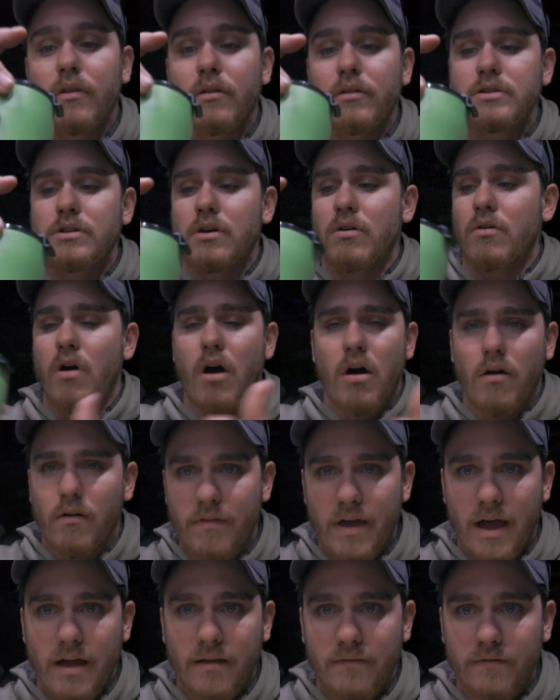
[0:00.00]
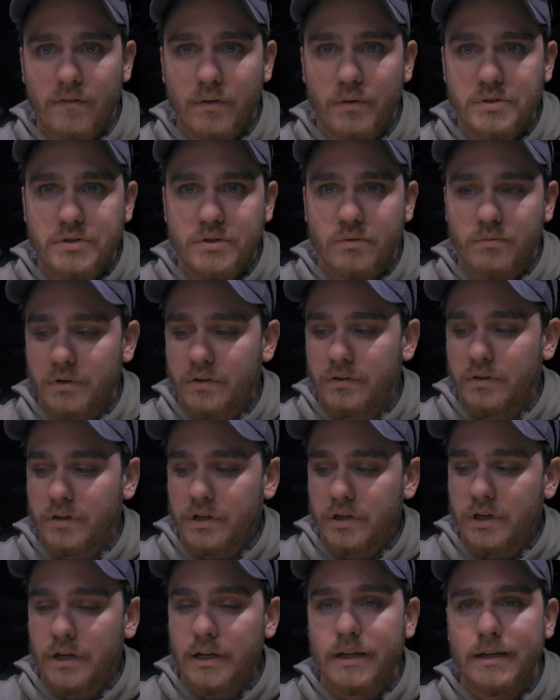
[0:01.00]
So all of that feels really
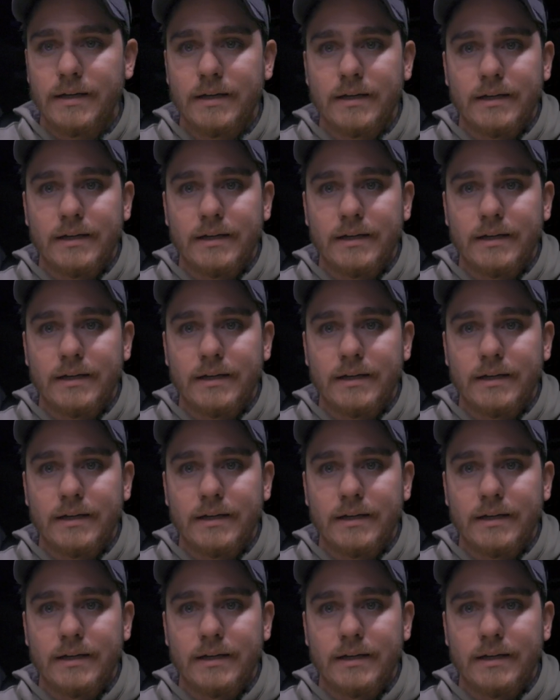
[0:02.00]
good.